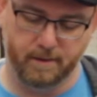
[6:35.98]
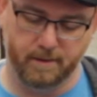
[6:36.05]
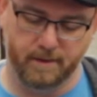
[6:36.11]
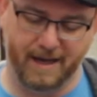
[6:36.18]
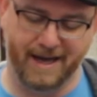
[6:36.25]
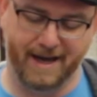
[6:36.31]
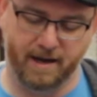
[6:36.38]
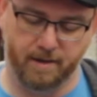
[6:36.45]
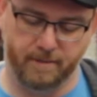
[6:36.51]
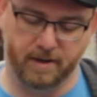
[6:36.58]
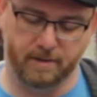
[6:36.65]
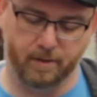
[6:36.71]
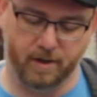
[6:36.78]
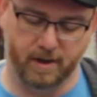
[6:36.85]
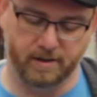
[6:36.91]
The Atom
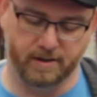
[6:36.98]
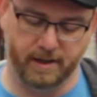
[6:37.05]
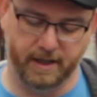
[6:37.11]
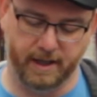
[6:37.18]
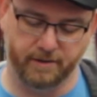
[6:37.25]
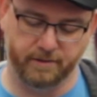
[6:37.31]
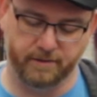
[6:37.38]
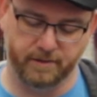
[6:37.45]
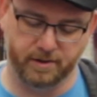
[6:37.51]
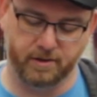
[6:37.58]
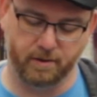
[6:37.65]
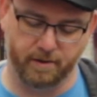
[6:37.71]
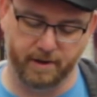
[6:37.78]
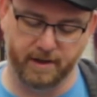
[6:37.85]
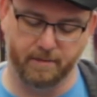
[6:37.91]
and the Bronze Age, The
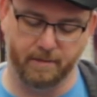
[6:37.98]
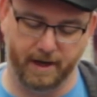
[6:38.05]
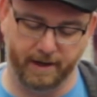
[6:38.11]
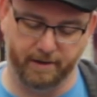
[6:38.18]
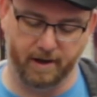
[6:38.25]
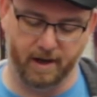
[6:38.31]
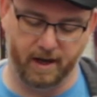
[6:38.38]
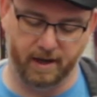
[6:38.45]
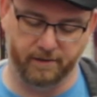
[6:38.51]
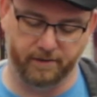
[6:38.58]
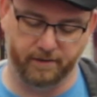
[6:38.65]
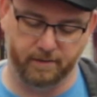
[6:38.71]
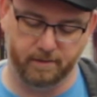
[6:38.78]
Story of the Micronauts,